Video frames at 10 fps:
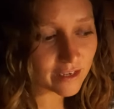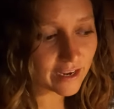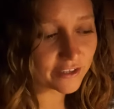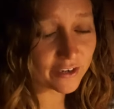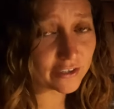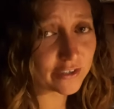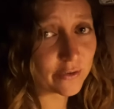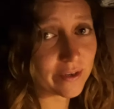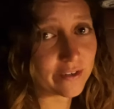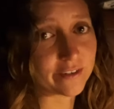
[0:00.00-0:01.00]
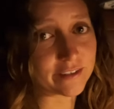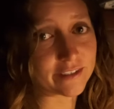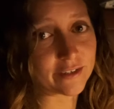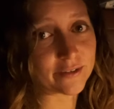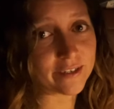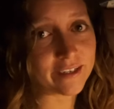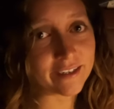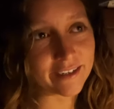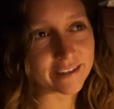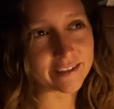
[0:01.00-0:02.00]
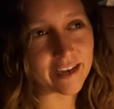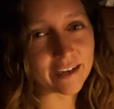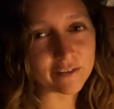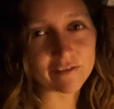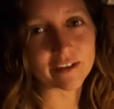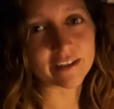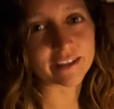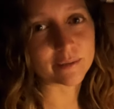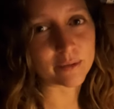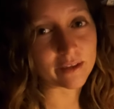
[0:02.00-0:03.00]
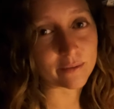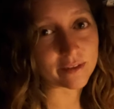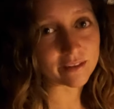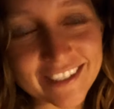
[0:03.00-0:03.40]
And they're actually quite good, so it's kind of a fun thing to play with.